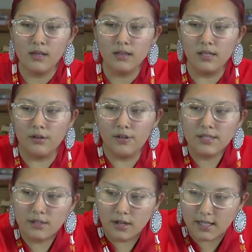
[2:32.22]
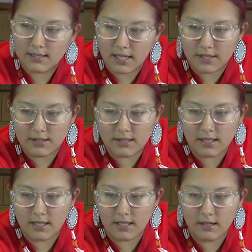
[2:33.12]
the crisscross that you
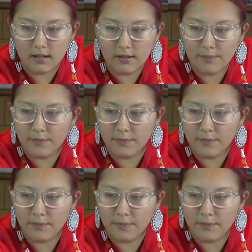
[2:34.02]
see here,